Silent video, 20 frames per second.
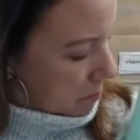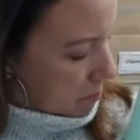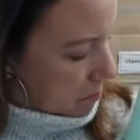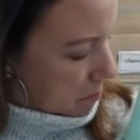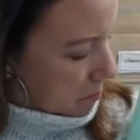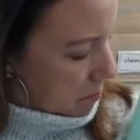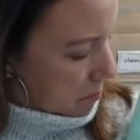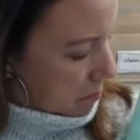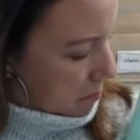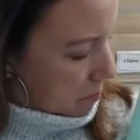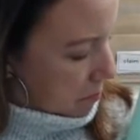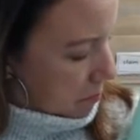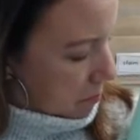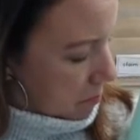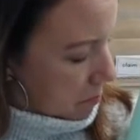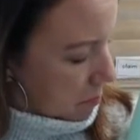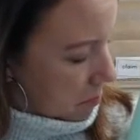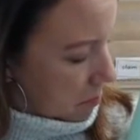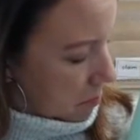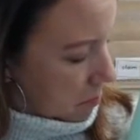
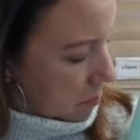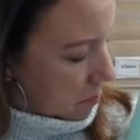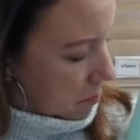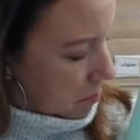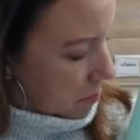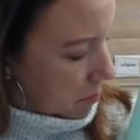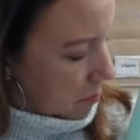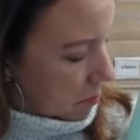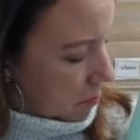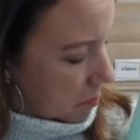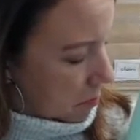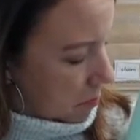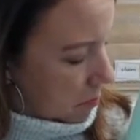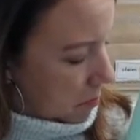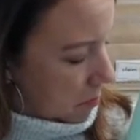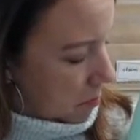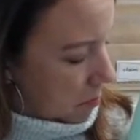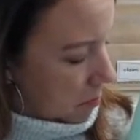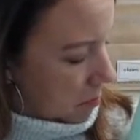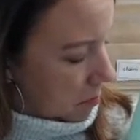
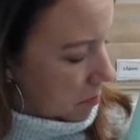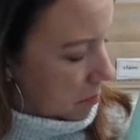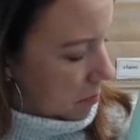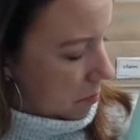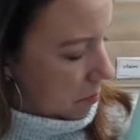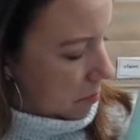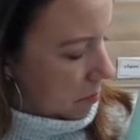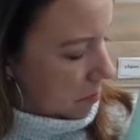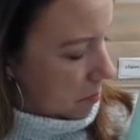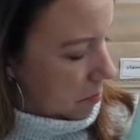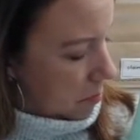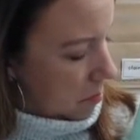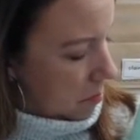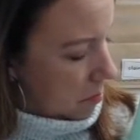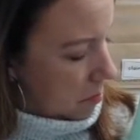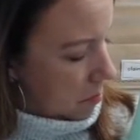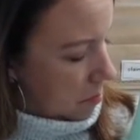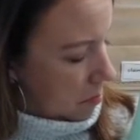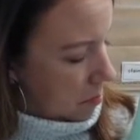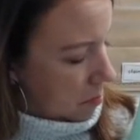
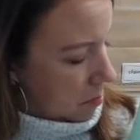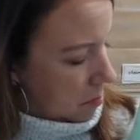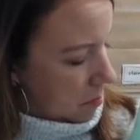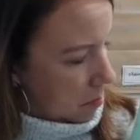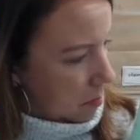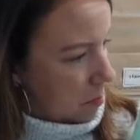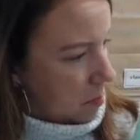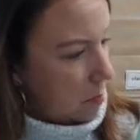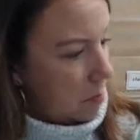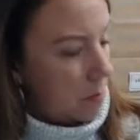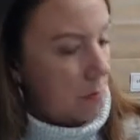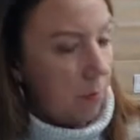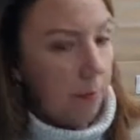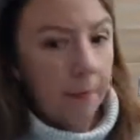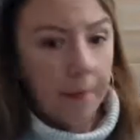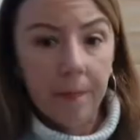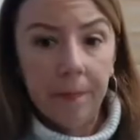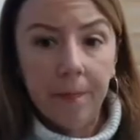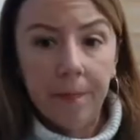(no one is talking)